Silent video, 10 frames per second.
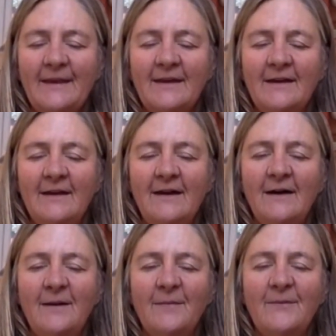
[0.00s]
and
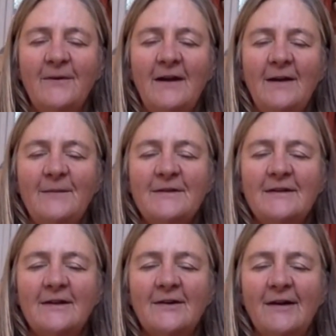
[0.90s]
up, right up to
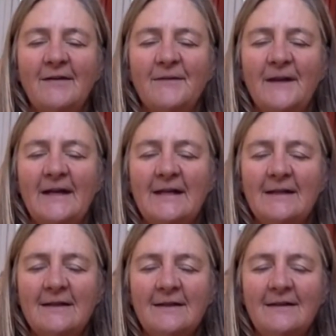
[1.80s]
the crown of the head,
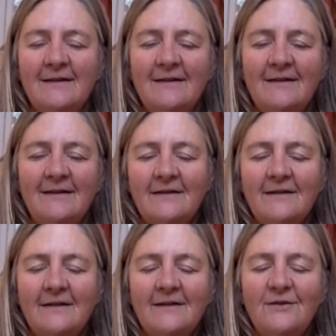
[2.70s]

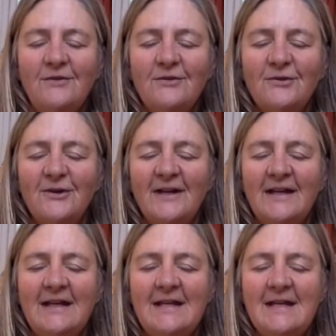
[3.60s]

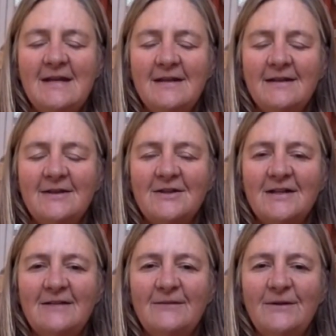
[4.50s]
drawing in the
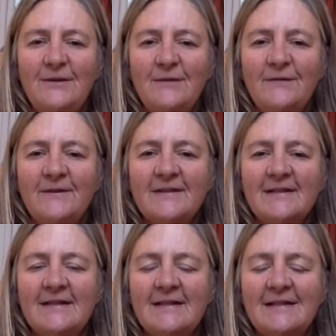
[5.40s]
chi of the universe
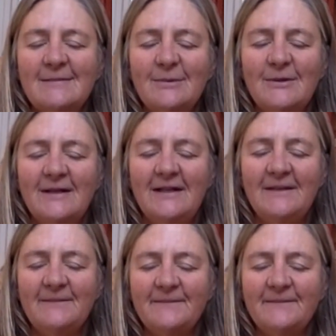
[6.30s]
into the body.